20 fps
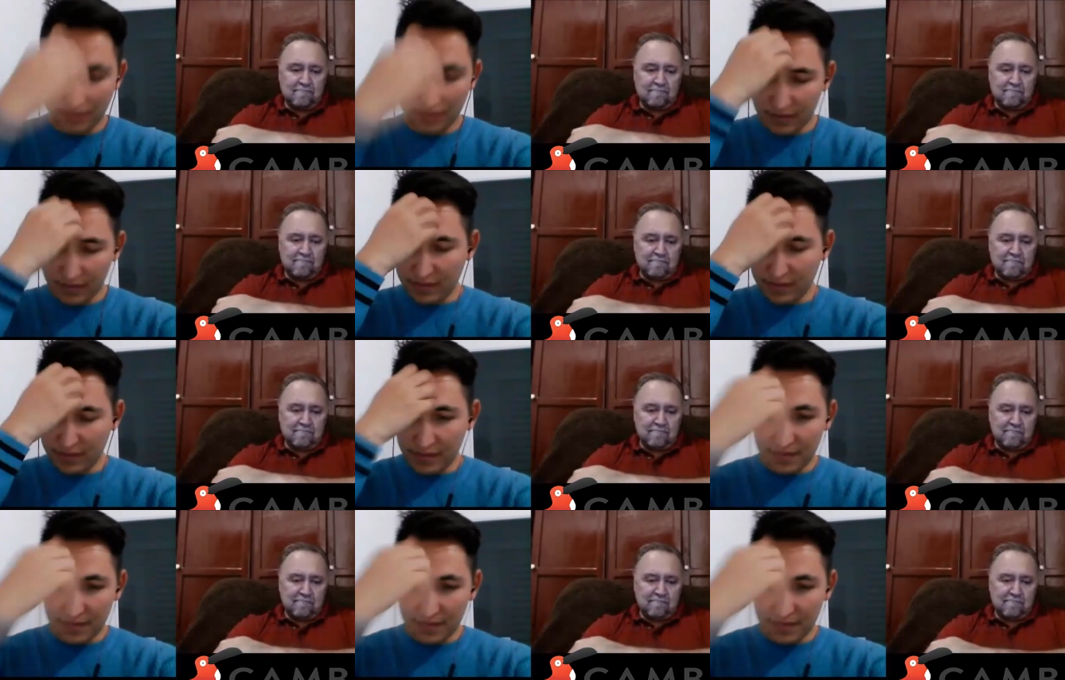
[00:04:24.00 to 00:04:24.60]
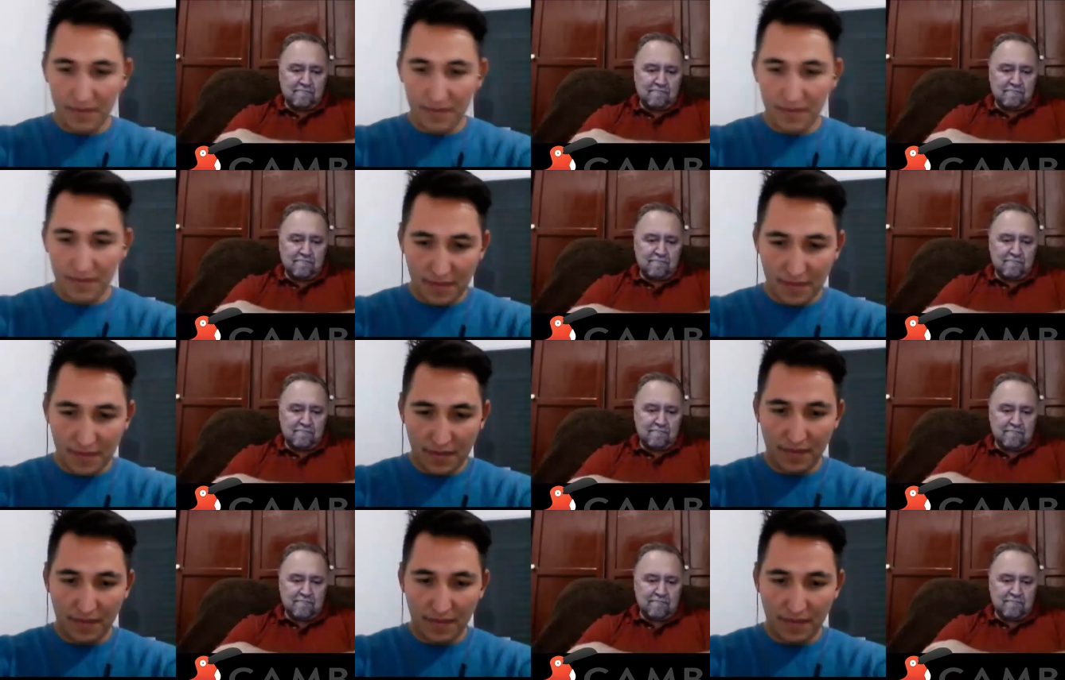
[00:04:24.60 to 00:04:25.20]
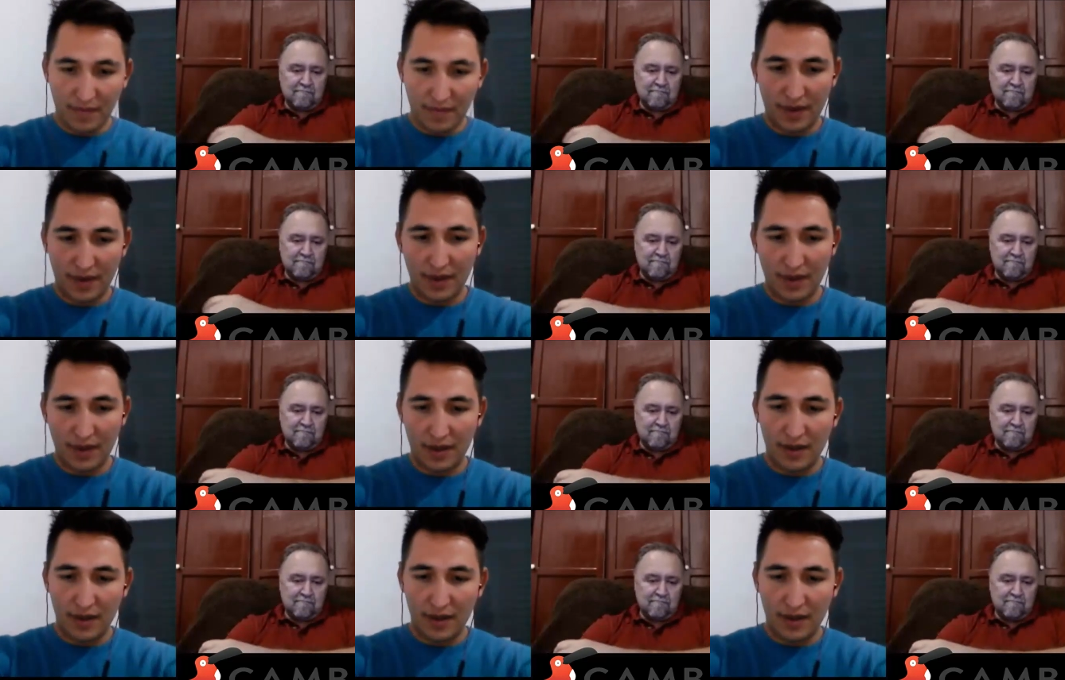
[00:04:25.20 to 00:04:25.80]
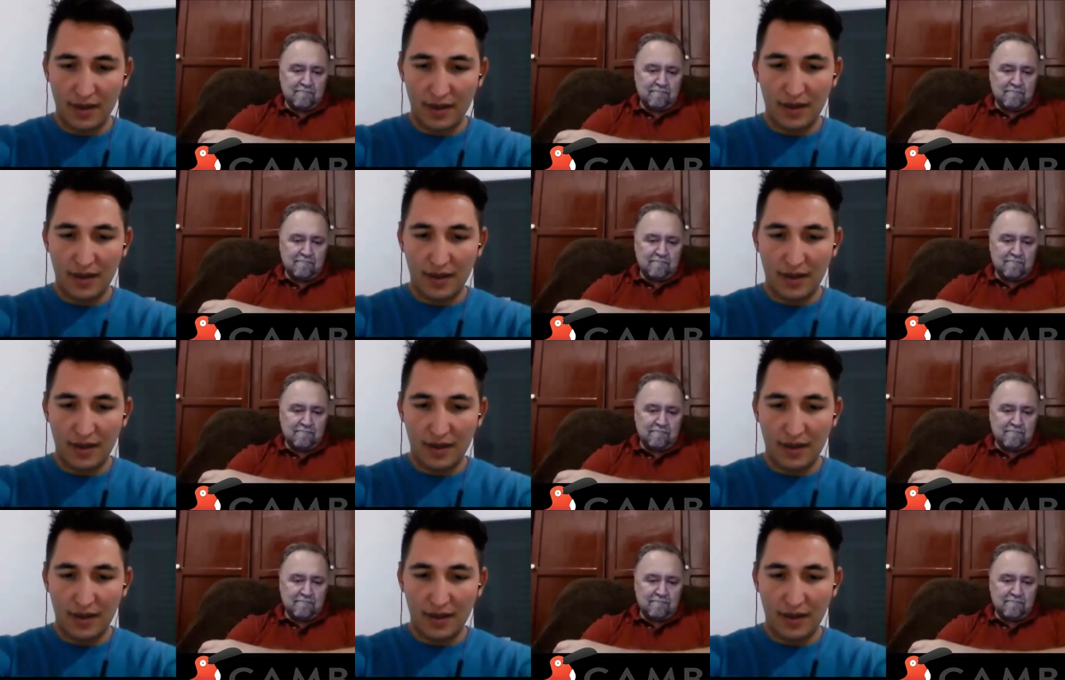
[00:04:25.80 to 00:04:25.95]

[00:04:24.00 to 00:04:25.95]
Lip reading: (silence)